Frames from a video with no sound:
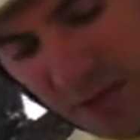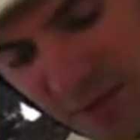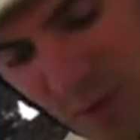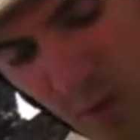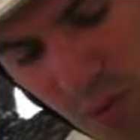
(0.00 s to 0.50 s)

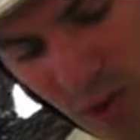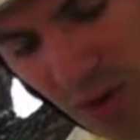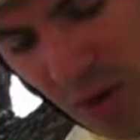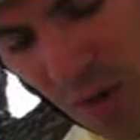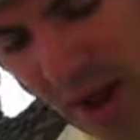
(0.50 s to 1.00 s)
So we'll
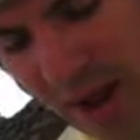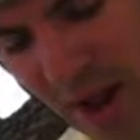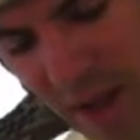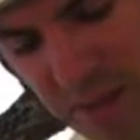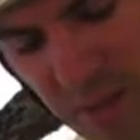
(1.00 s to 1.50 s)
work our way
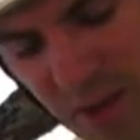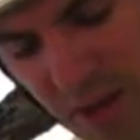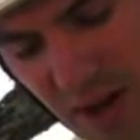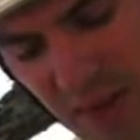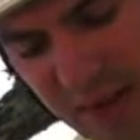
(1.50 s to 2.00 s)
up.
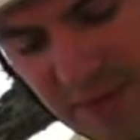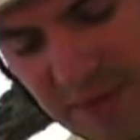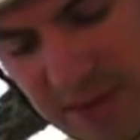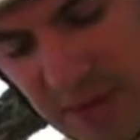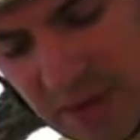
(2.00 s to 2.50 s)
We have
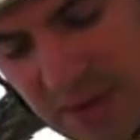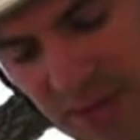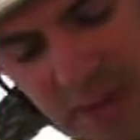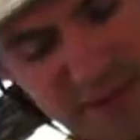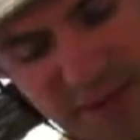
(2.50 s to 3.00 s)
the
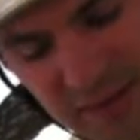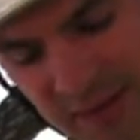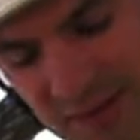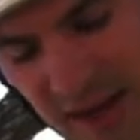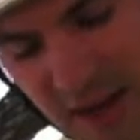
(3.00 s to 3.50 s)
Delta. That's
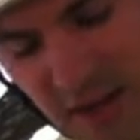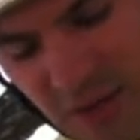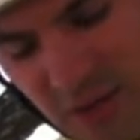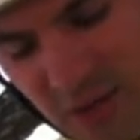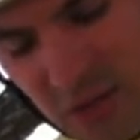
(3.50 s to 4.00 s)
the
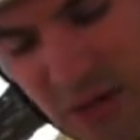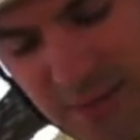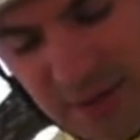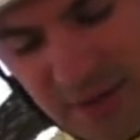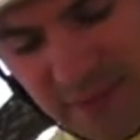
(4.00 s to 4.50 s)
standard New
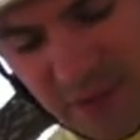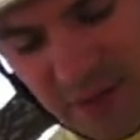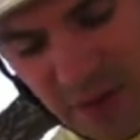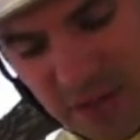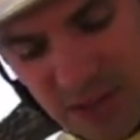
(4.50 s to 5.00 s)
Tribe
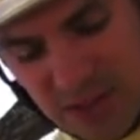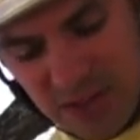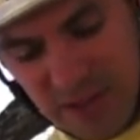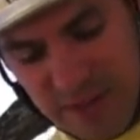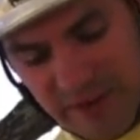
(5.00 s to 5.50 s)
configuration. It
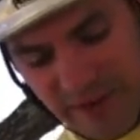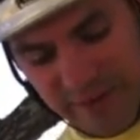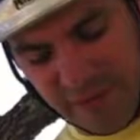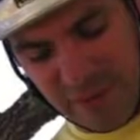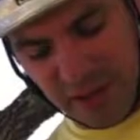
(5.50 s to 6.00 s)
should be
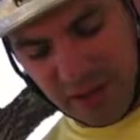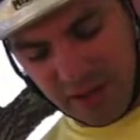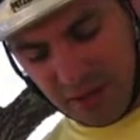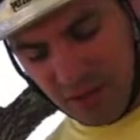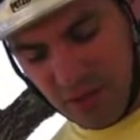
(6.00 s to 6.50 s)
very
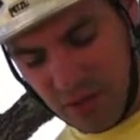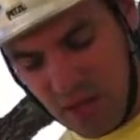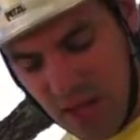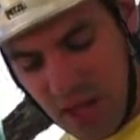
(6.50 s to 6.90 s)
familiar to you.